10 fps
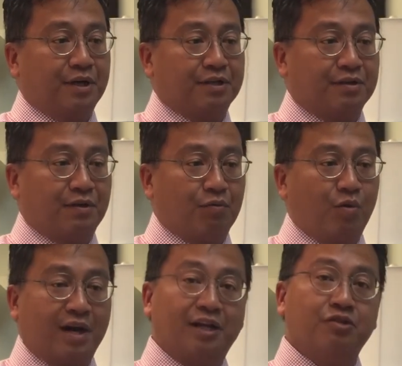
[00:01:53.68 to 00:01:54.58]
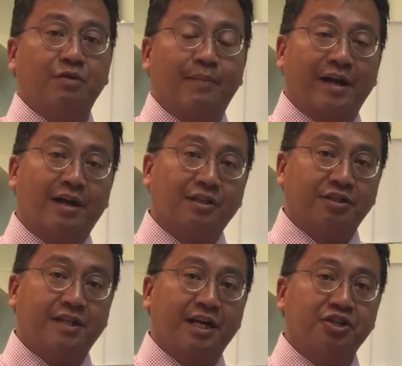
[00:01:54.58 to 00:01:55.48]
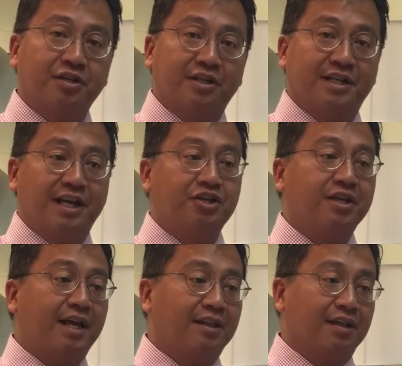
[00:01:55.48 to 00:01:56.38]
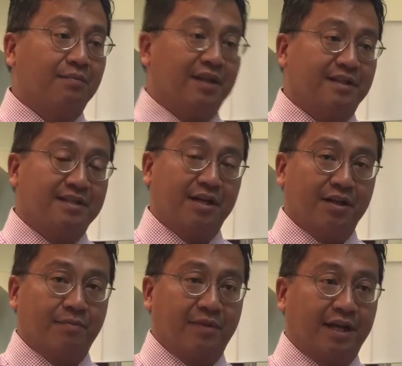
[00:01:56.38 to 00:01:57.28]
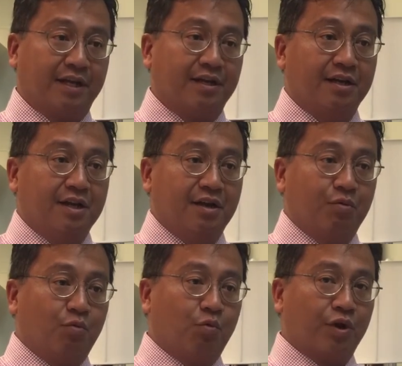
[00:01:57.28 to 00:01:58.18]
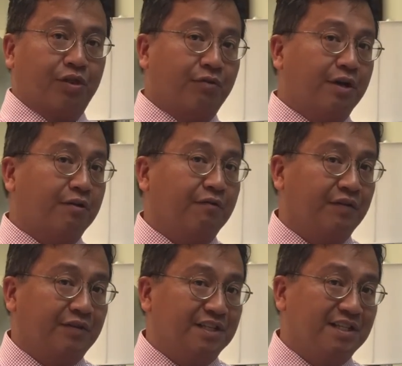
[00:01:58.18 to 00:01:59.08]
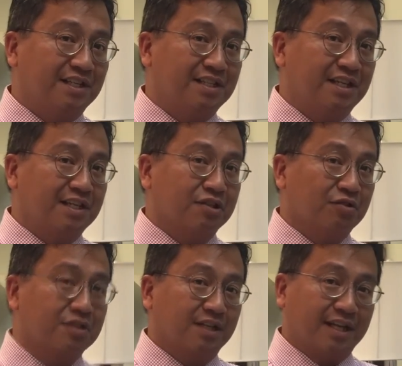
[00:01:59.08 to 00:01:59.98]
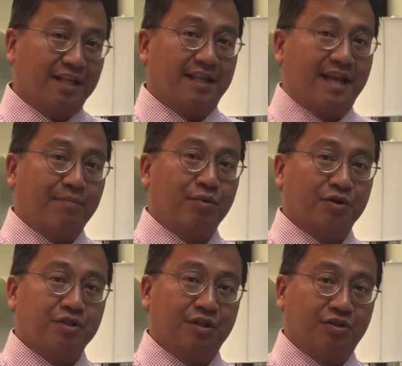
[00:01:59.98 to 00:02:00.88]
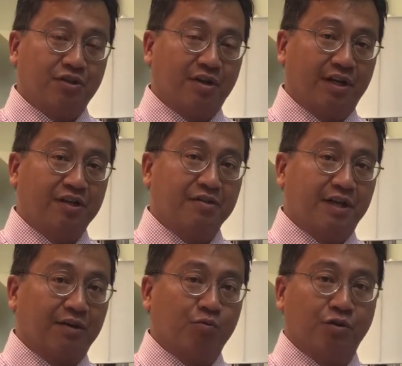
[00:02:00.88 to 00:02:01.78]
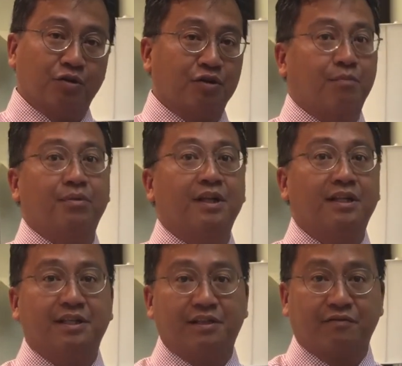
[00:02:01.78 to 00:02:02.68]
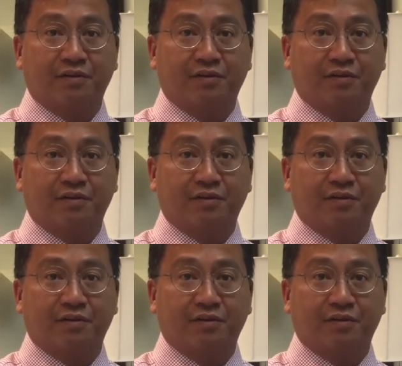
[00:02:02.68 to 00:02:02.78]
But what I do in my consultation is educate them and tell them that what 350 cc's looks like in that person you saw on the internet will look completely